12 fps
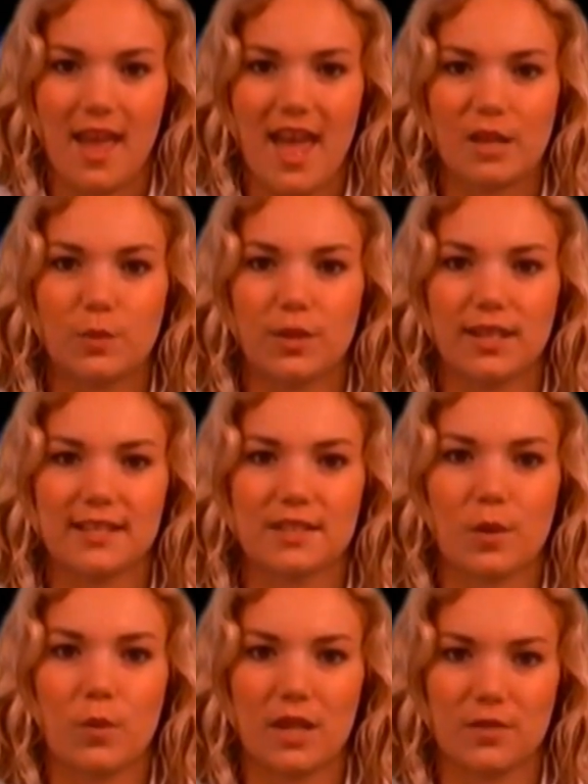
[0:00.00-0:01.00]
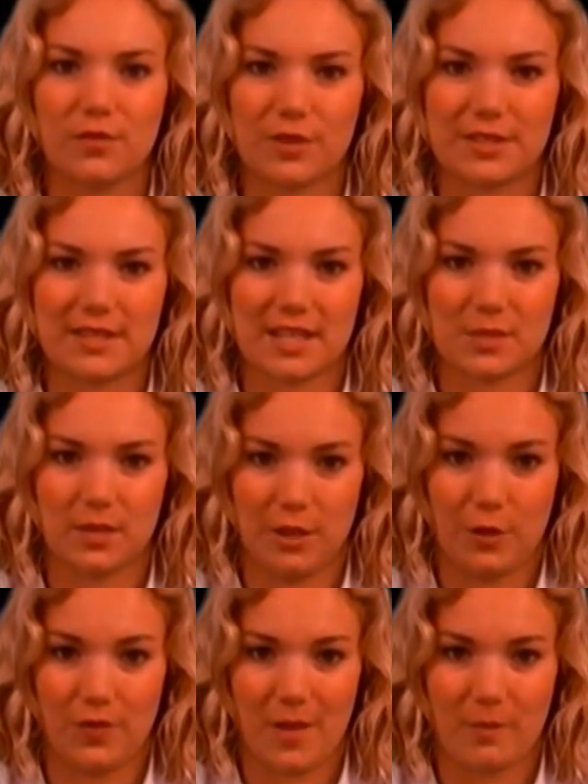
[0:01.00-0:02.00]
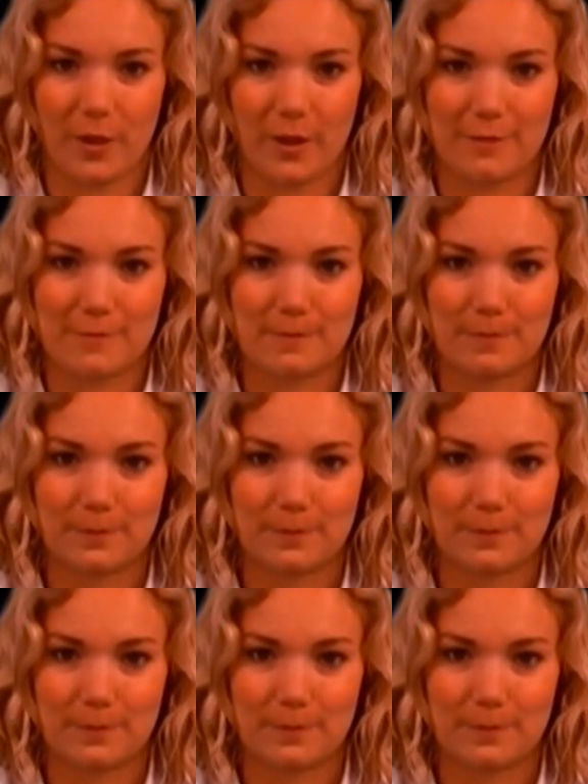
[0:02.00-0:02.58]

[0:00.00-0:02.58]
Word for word: and predicts a win for Stutzman in November.